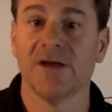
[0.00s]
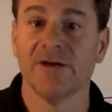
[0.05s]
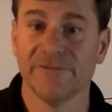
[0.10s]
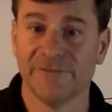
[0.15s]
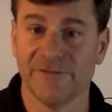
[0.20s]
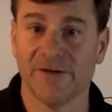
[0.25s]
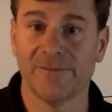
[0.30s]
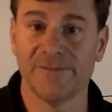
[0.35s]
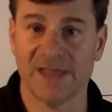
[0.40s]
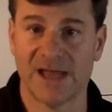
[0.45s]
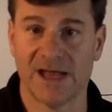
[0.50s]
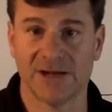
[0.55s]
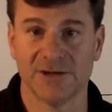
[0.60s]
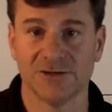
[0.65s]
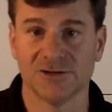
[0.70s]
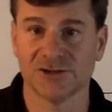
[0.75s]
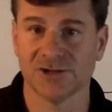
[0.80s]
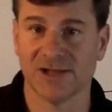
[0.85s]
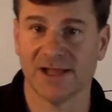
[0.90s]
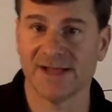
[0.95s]
from that
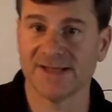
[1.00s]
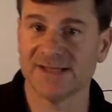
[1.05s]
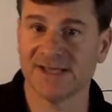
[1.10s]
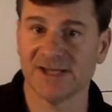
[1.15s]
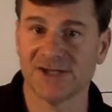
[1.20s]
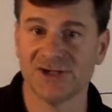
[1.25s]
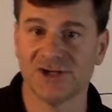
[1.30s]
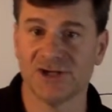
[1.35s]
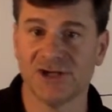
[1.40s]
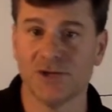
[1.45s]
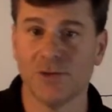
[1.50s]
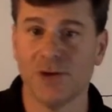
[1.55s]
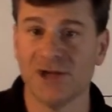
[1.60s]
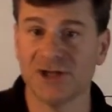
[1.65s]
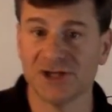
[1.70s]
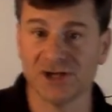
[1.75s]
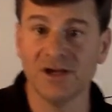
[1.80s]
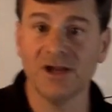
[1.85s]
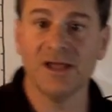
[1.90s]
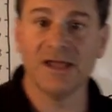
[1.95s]
neutralization
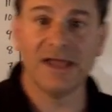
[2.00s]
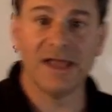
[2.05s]
equation